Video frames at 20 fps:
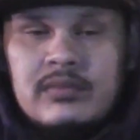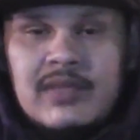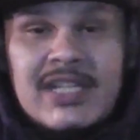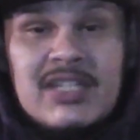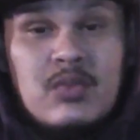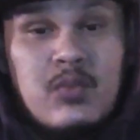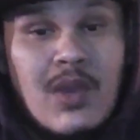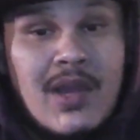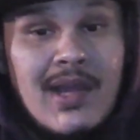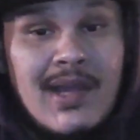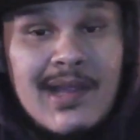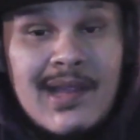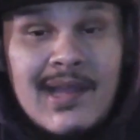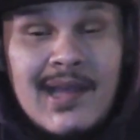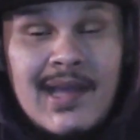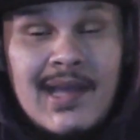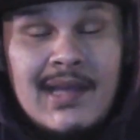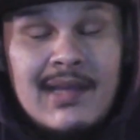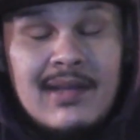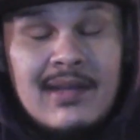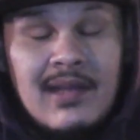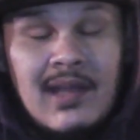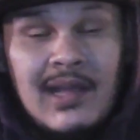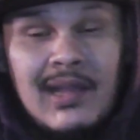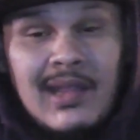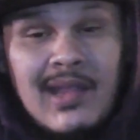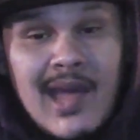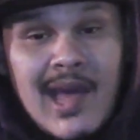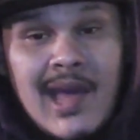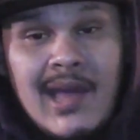That's why I got
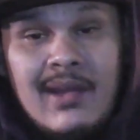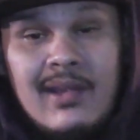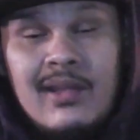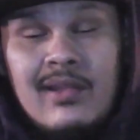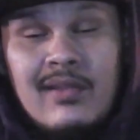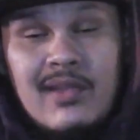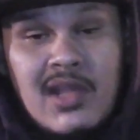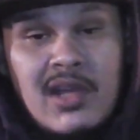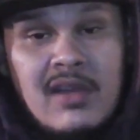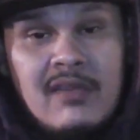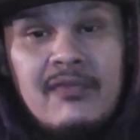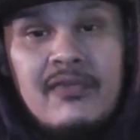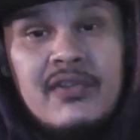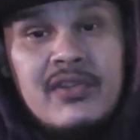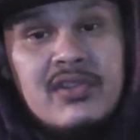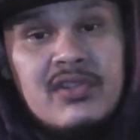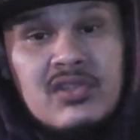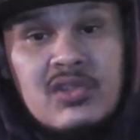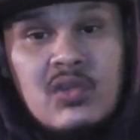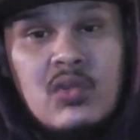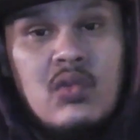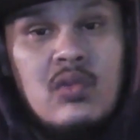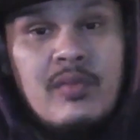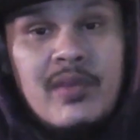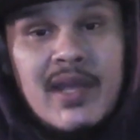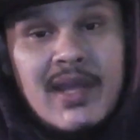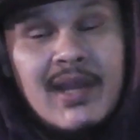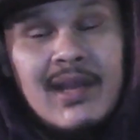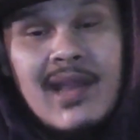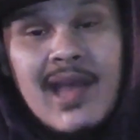a lot of love for this dude,
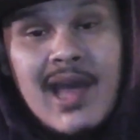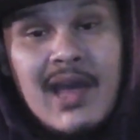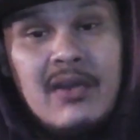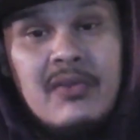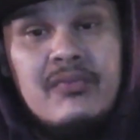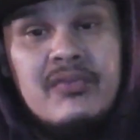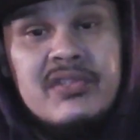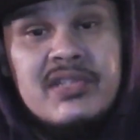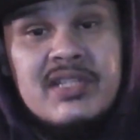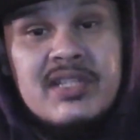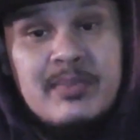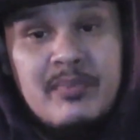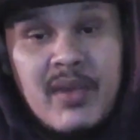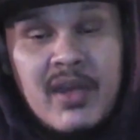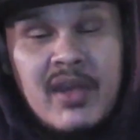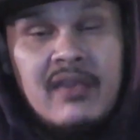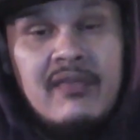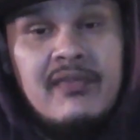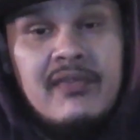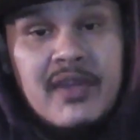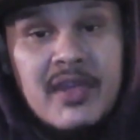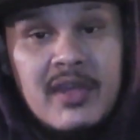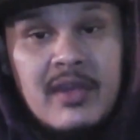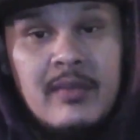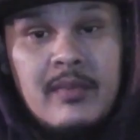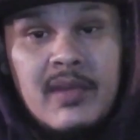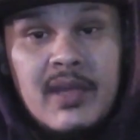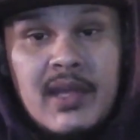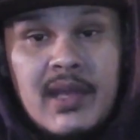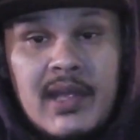man. A lot of respect for
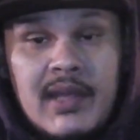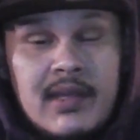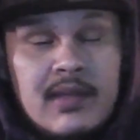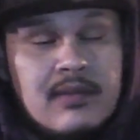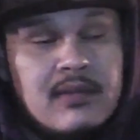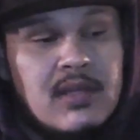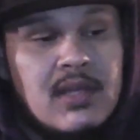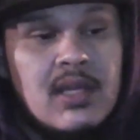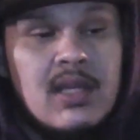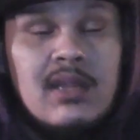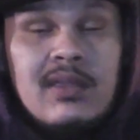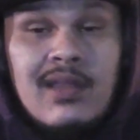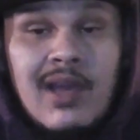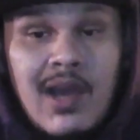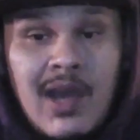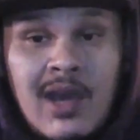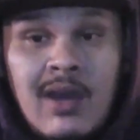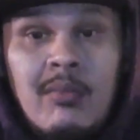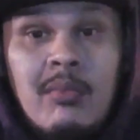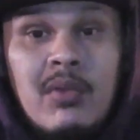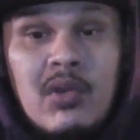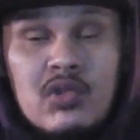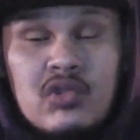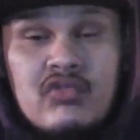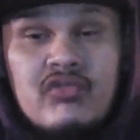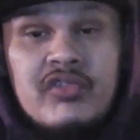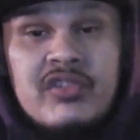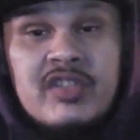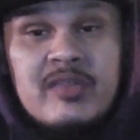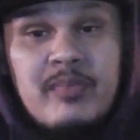him, man. Like, the
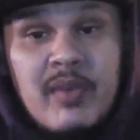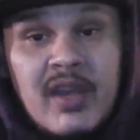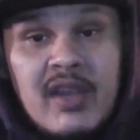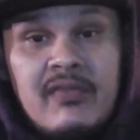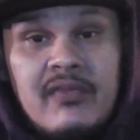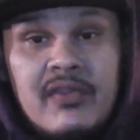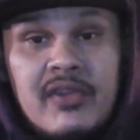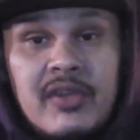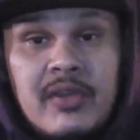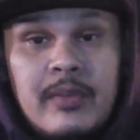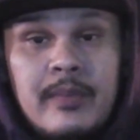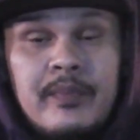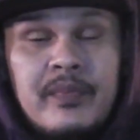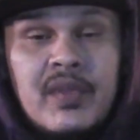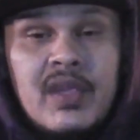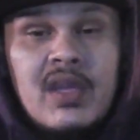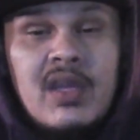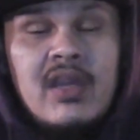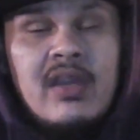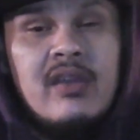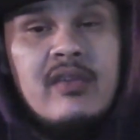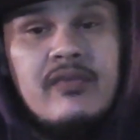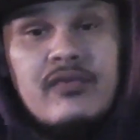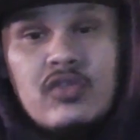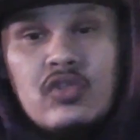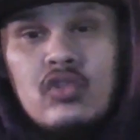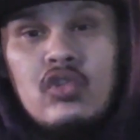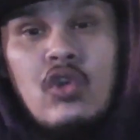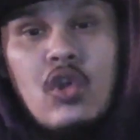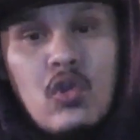utmost respect for him. If
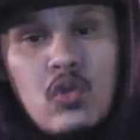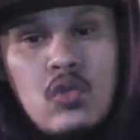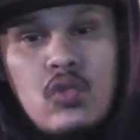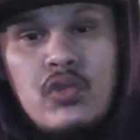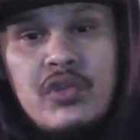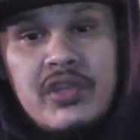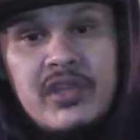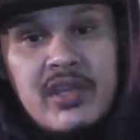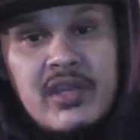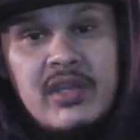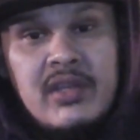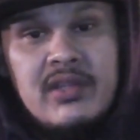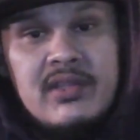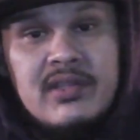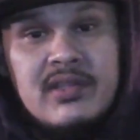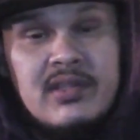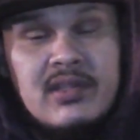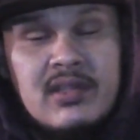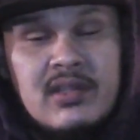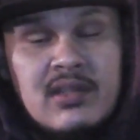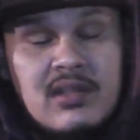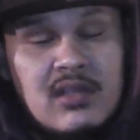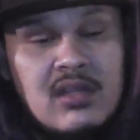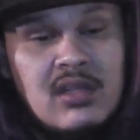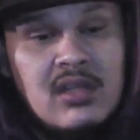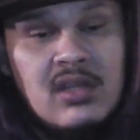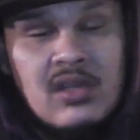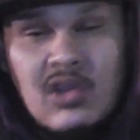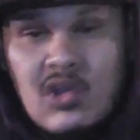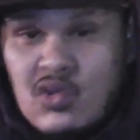you don't know who he is,
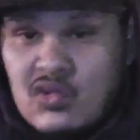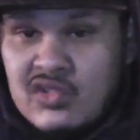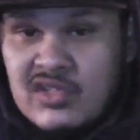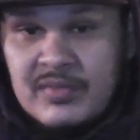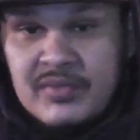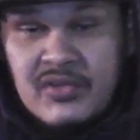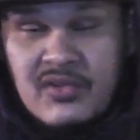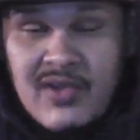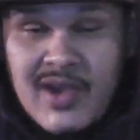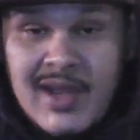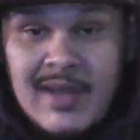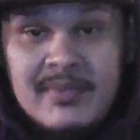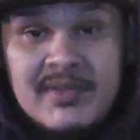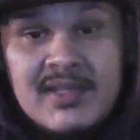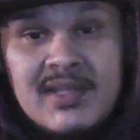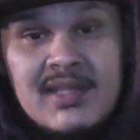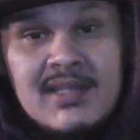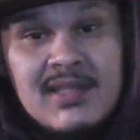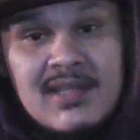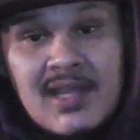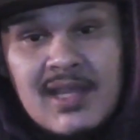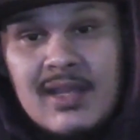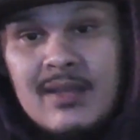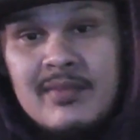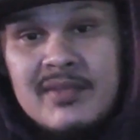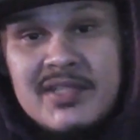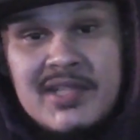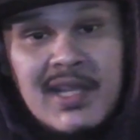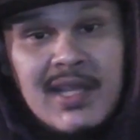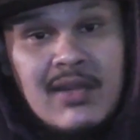go subscribe to his
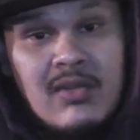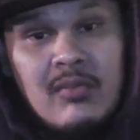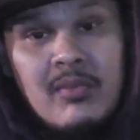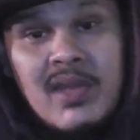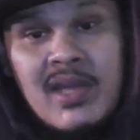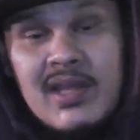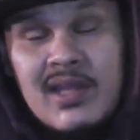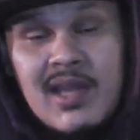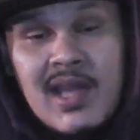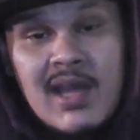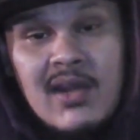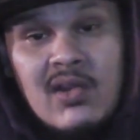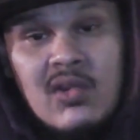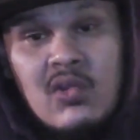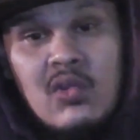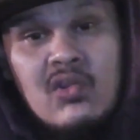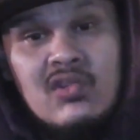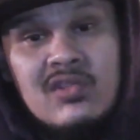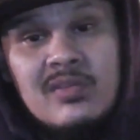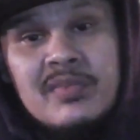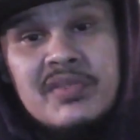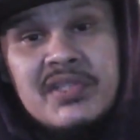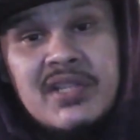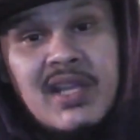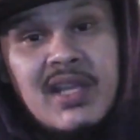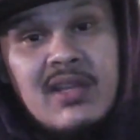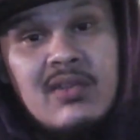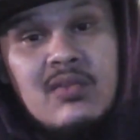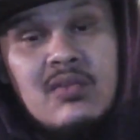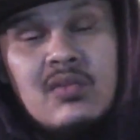damn channel, man. He got an awesome
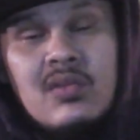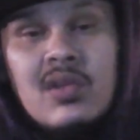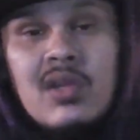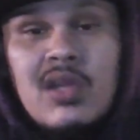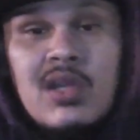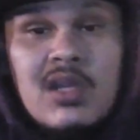channel.